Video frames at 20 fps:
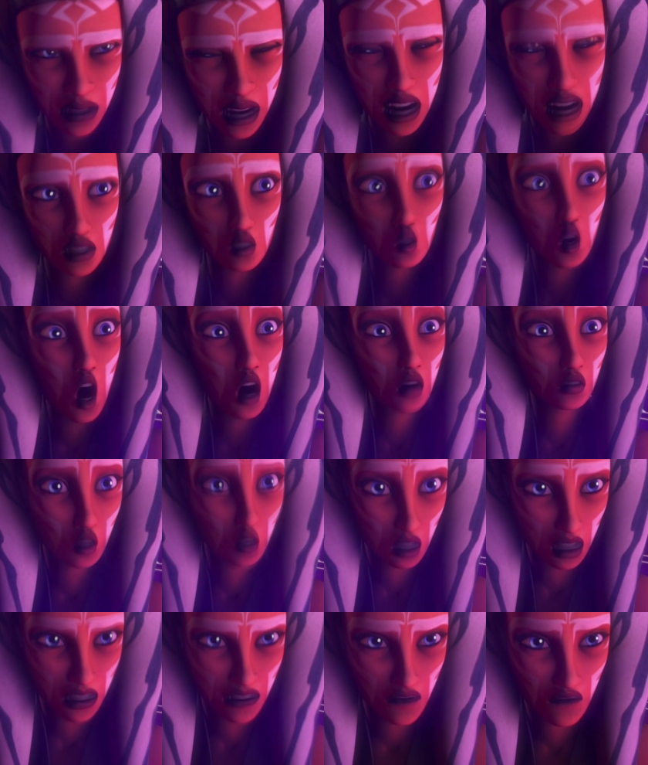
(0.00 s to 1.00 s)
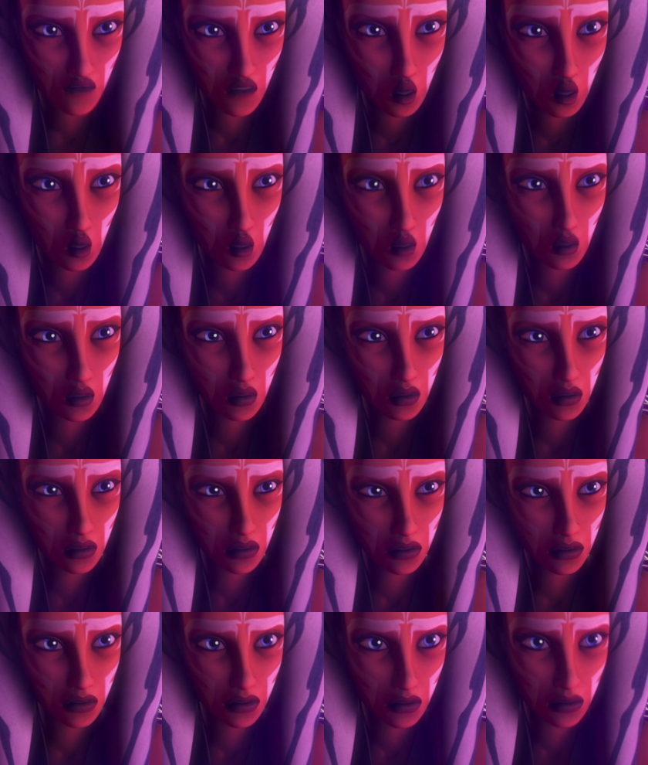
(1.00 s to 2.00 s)
going up against Vader in Rebels
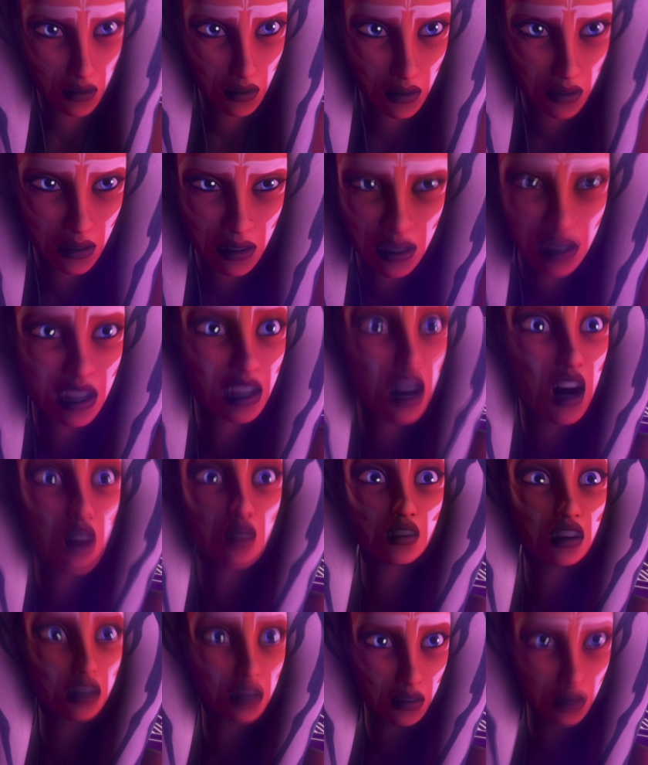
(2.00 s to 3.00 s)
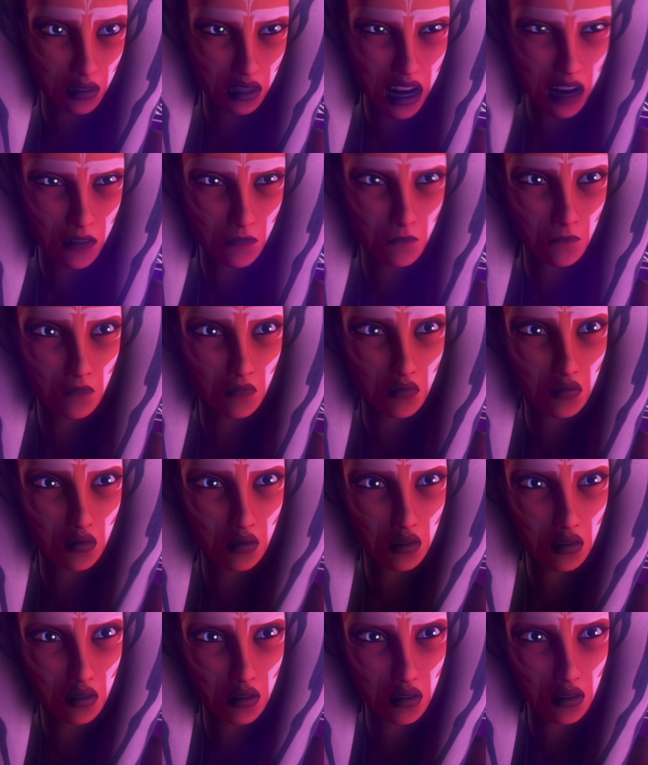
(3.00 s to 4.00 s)
Season 2. It was like, oh my god, wouldn't that
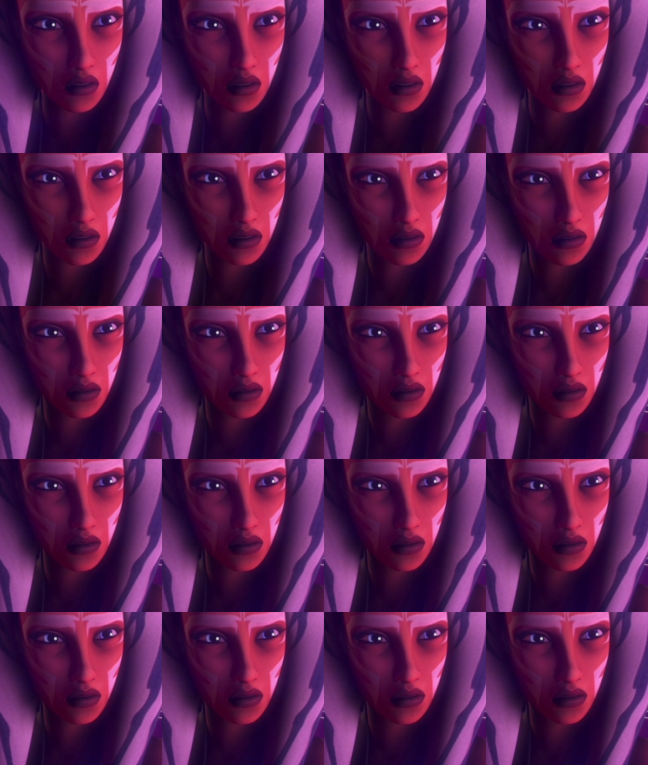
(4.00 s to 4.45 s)
be awesome if